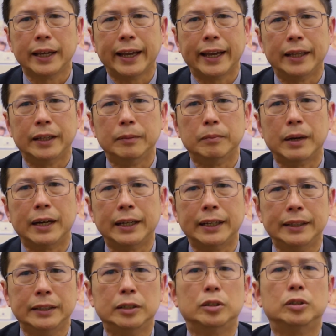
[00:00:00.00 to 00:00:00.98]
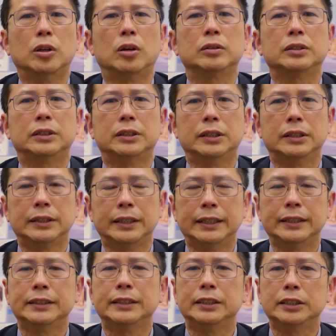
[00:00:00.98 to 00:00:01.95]
And my doctor
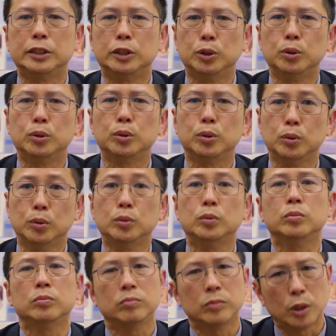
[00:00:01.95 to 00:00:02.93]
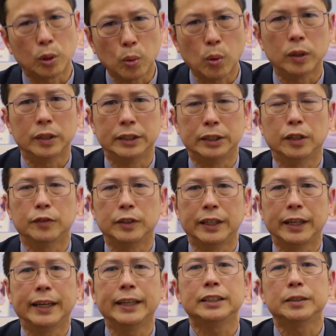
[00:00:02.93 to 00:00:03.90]
thinks it's due to the quality of
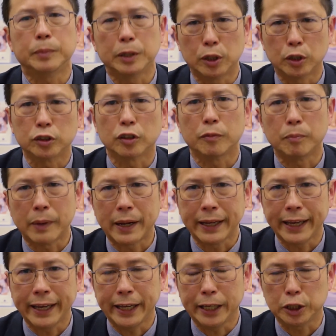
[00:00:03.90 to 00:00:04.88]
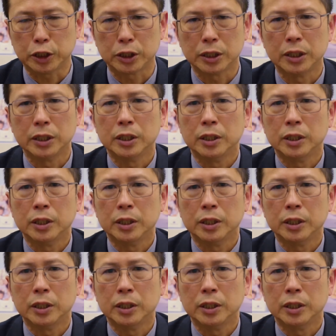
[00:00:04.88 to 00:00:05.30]
the eggs because of my age.